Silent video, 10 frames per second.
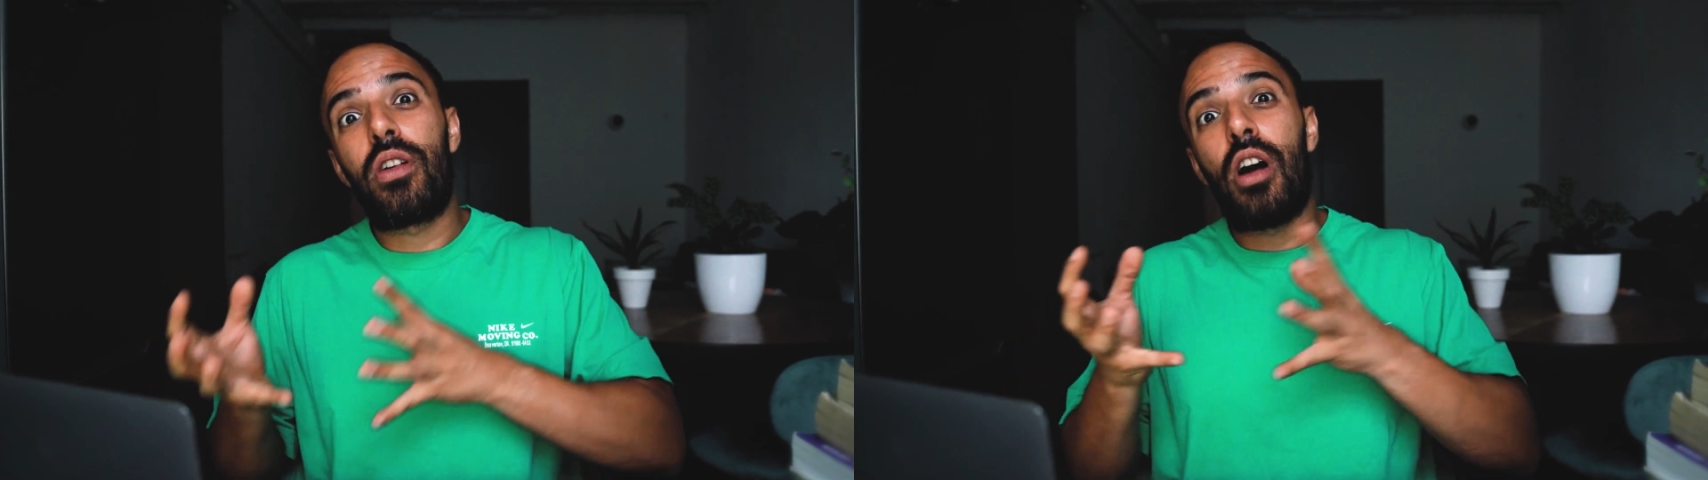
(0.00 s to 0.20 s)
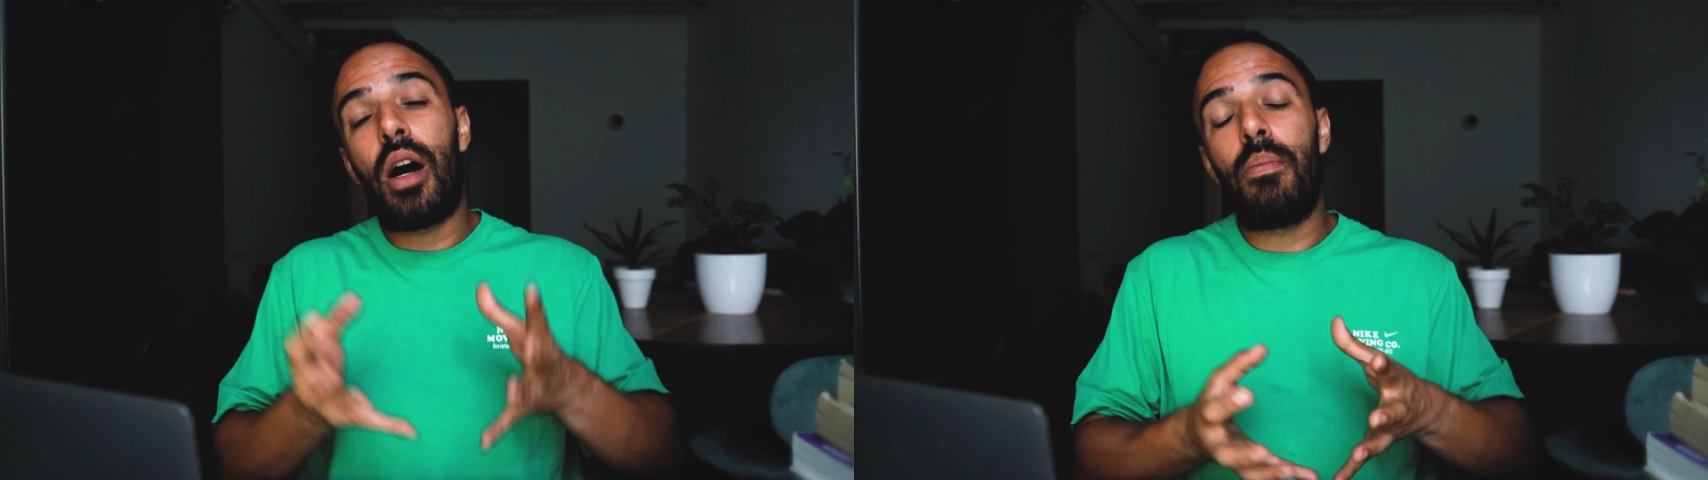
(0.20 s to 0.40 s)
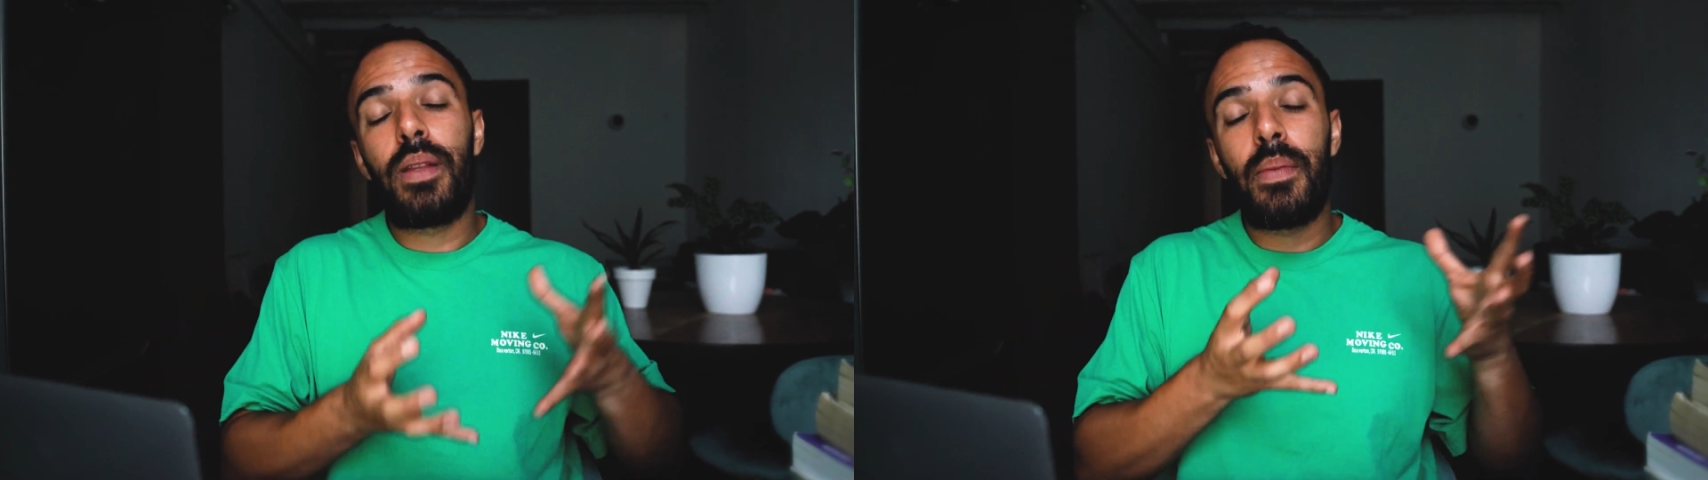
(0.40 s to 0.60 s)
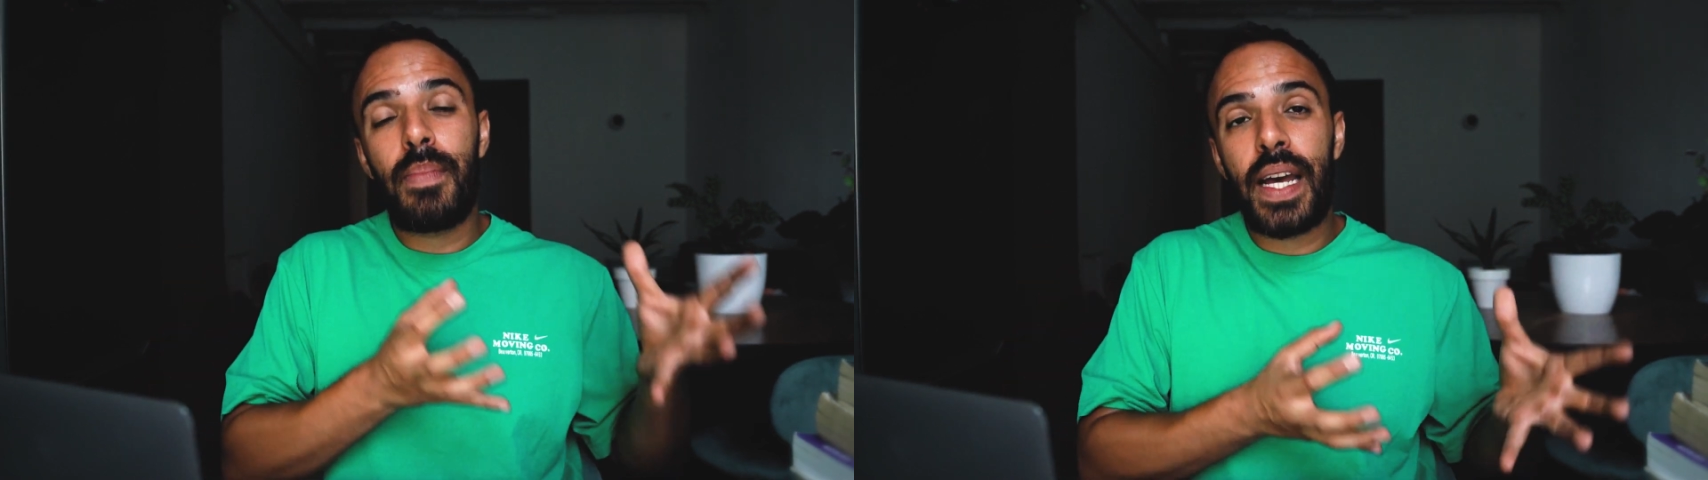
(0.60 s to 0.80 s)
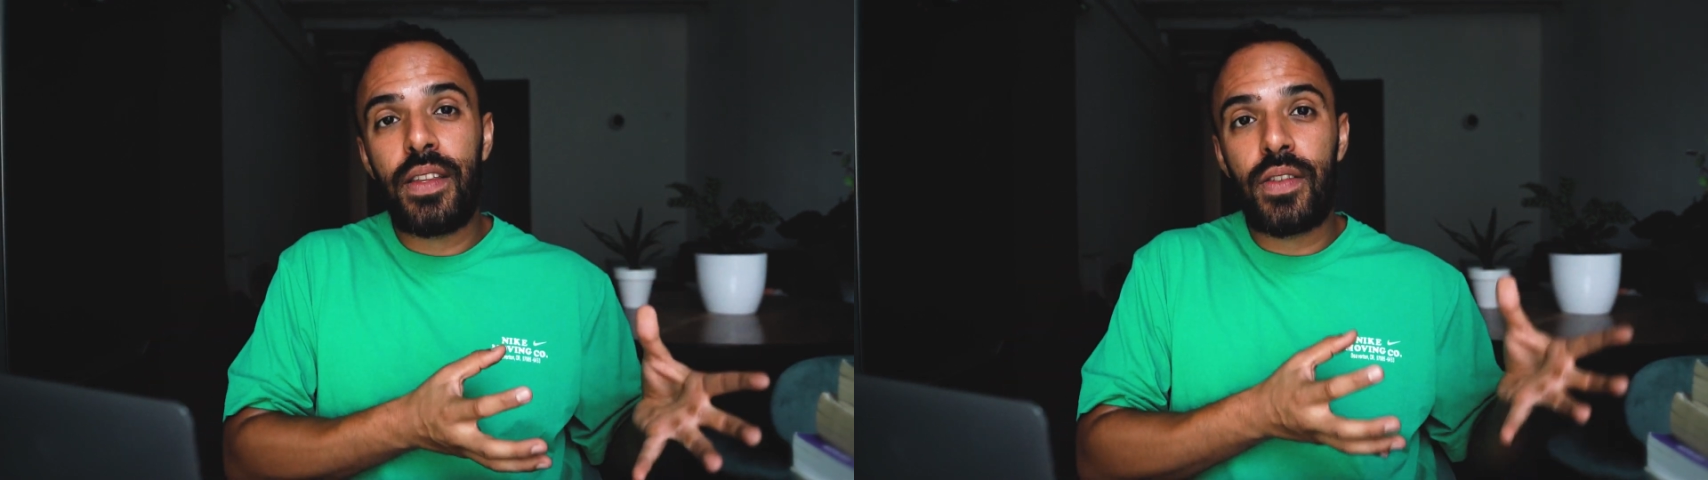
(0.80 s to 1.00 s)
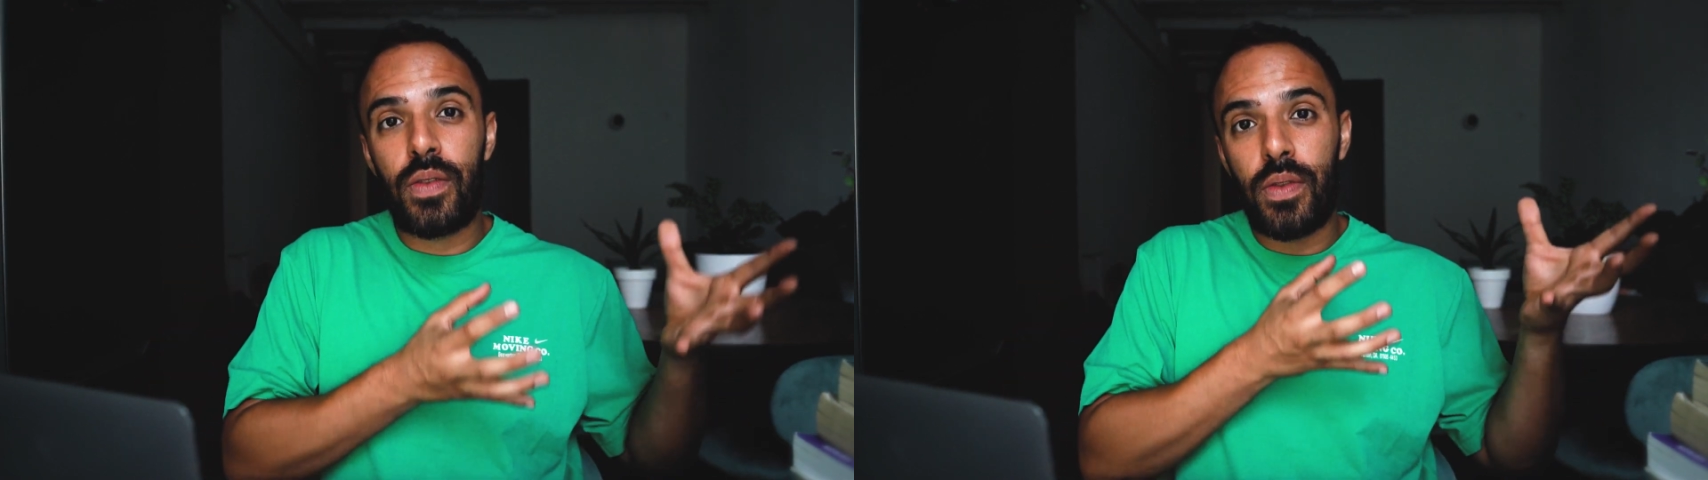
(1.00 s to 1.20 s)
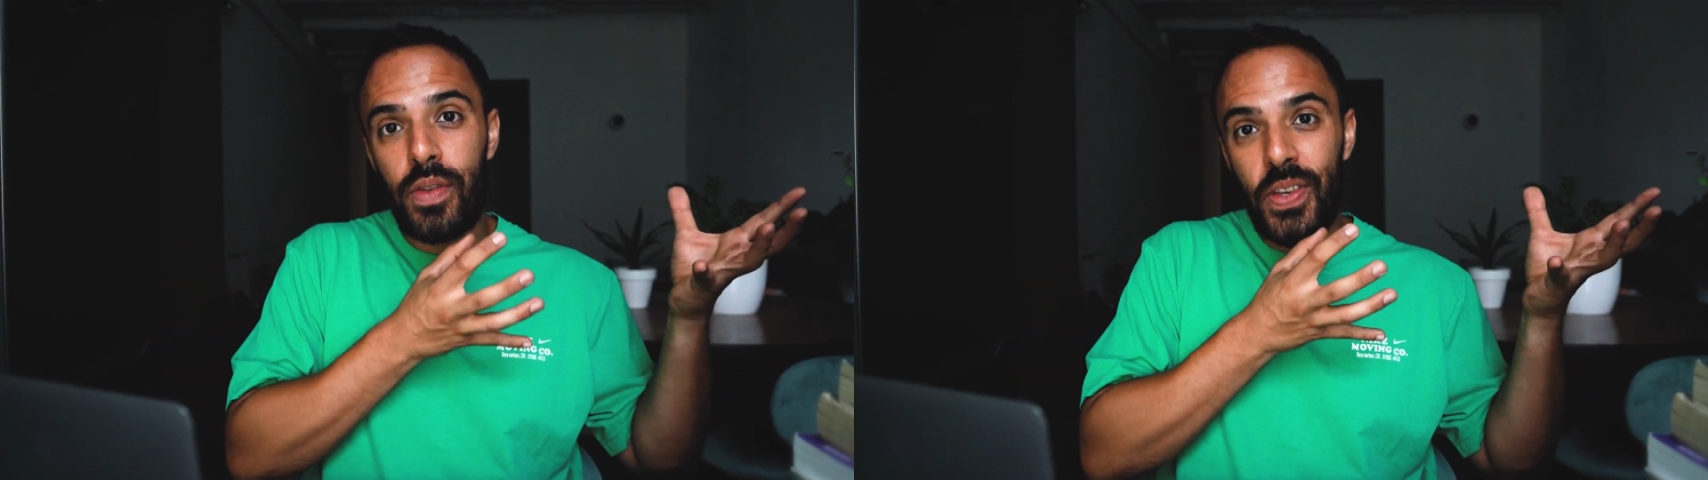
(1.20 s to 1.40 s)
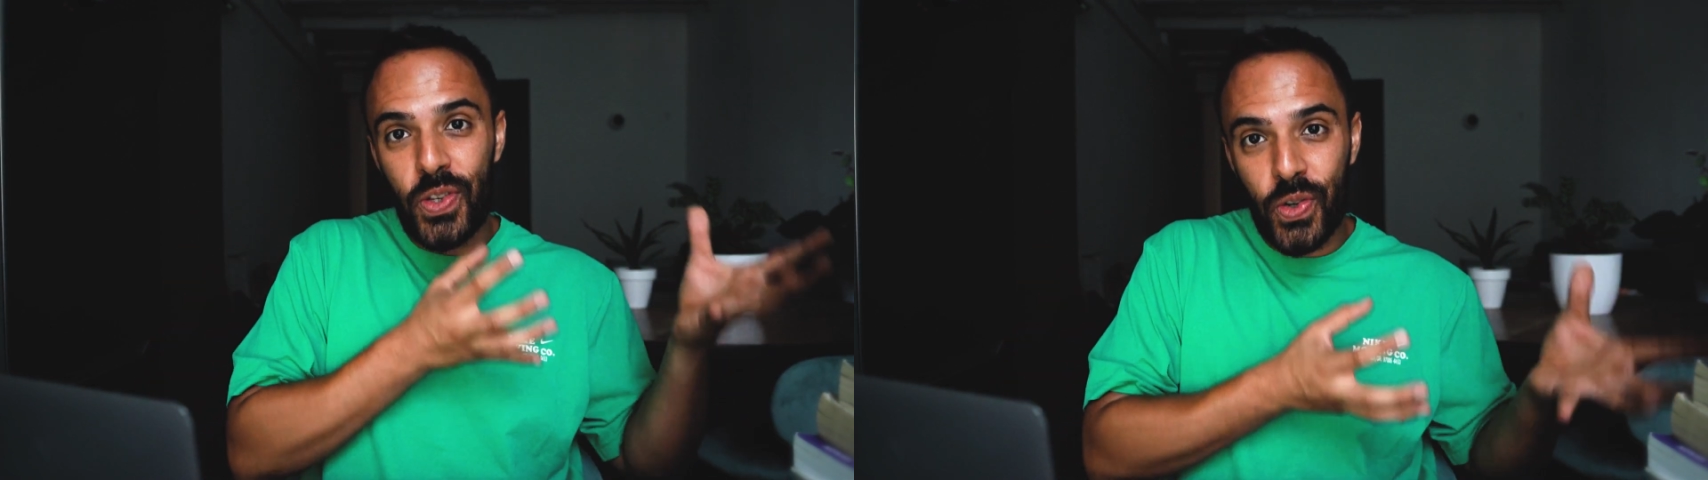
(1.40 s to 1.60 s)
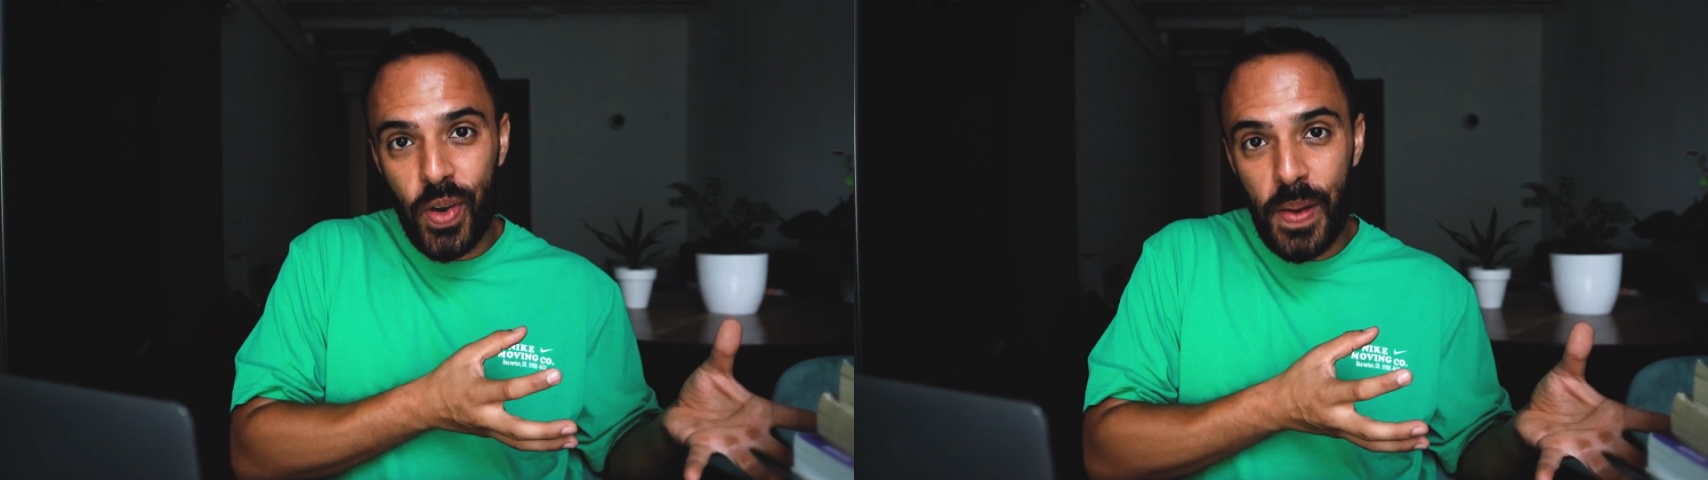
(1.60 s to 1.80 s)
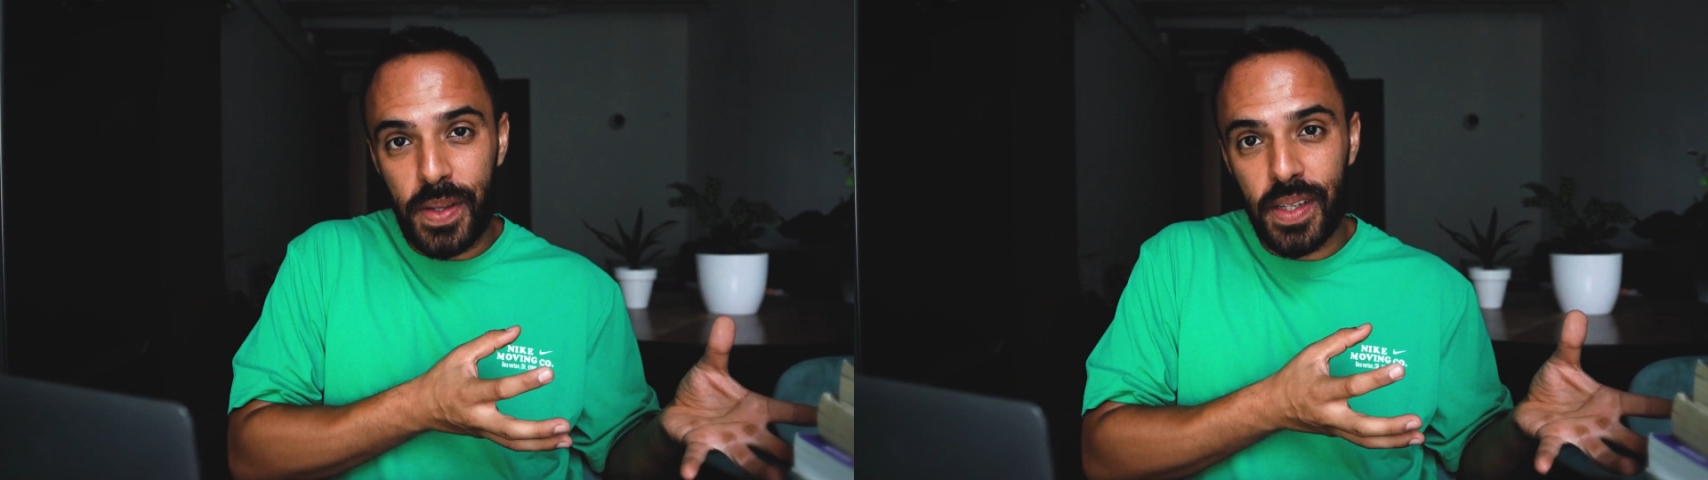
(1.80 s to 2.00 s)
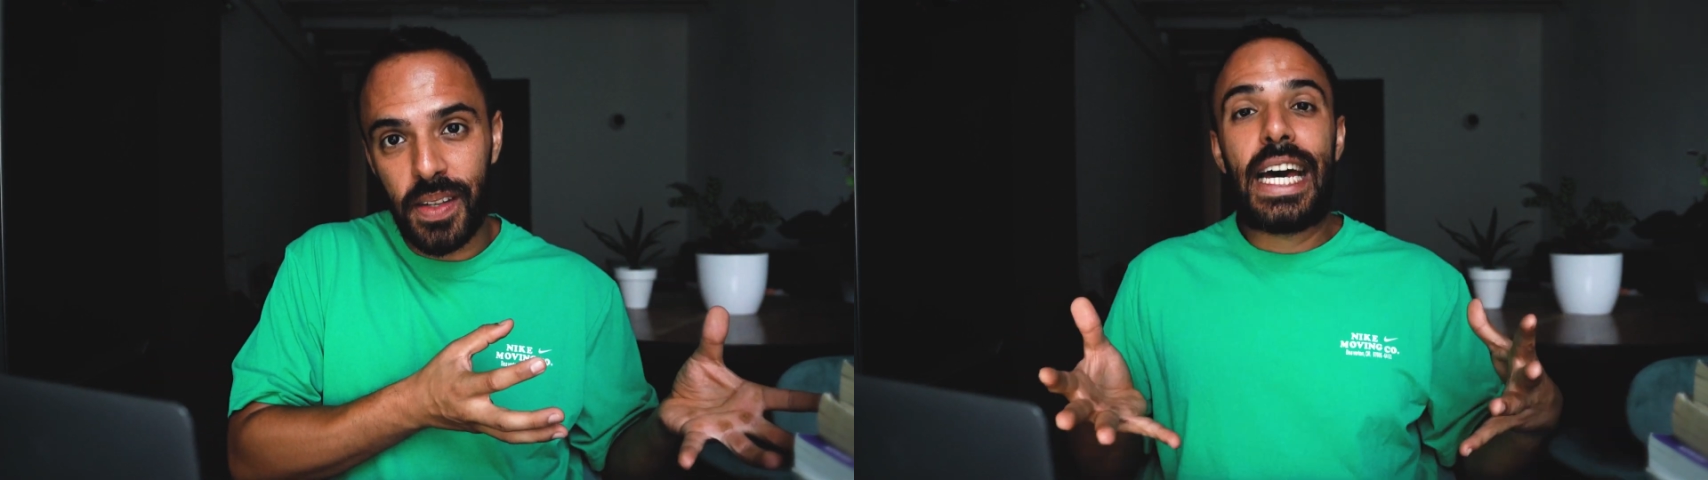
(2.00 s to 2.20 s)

complements the script.